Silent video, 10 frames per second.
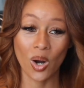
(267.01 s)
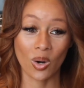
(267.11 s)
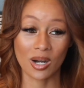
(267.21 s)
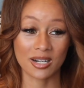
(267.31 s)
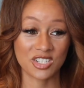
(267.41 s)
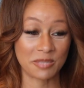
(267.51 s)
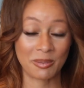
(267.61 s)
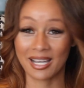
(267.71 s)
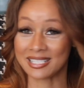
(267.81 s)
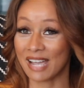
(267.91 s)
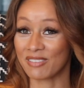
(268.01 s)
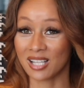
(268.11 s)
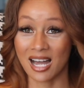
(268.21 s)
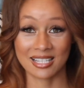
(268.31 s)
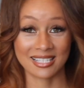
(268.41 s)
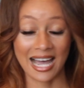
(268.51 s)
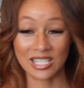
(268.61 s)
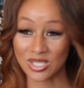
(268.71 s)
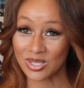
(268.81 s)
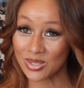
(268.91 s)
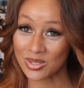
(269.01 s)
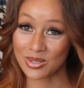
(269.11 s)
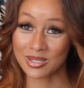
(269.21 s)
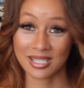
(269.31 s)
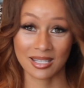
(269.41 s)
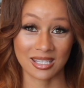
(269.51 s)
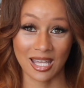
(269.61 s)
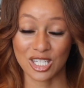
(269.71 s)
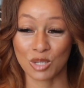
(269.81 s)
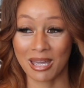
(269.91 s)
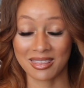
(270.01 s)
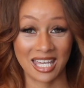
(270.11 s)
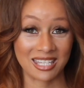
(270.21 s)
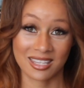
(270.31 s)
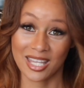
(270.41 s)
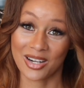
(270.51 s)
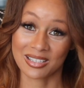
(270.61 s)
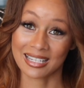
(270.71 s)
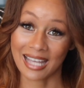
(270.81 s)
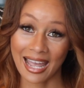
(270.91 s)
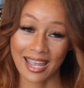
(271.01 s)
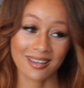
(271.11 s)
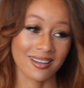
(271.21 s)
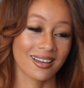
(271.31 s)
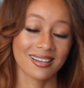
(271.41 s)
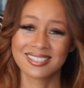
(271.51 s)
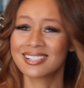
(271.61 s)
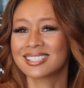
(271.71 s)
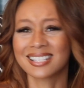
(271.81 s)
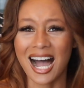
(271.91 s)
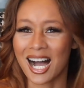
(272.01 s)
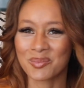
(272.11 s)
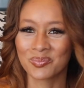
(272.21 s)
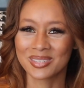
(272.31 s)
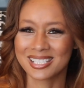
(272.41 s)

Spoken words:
or just because they have a lot of tattoos, you may think that they're in a gang, just stop.